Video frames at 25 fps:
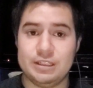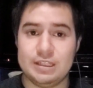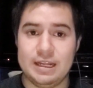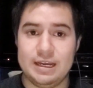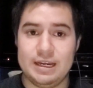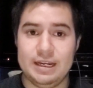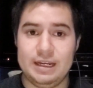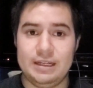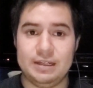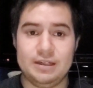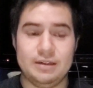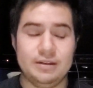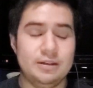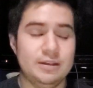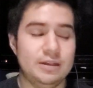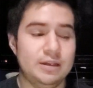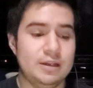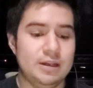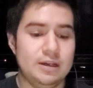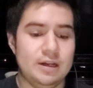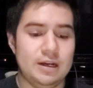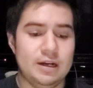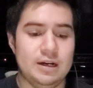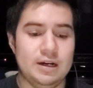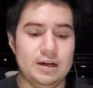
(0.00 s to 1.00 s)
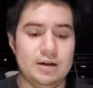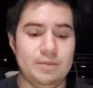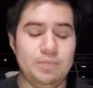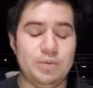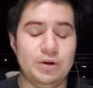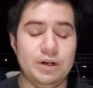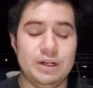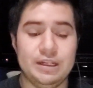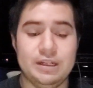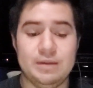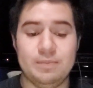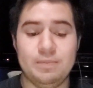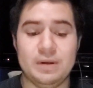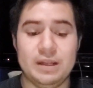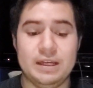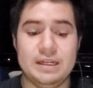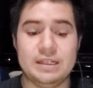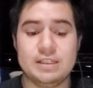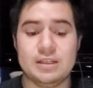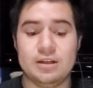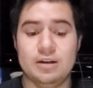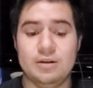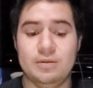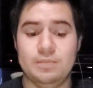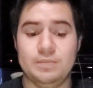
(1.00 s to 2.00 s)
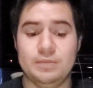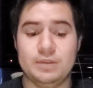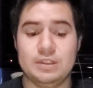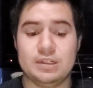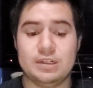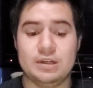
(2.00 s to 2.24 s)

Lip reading: like putting in place some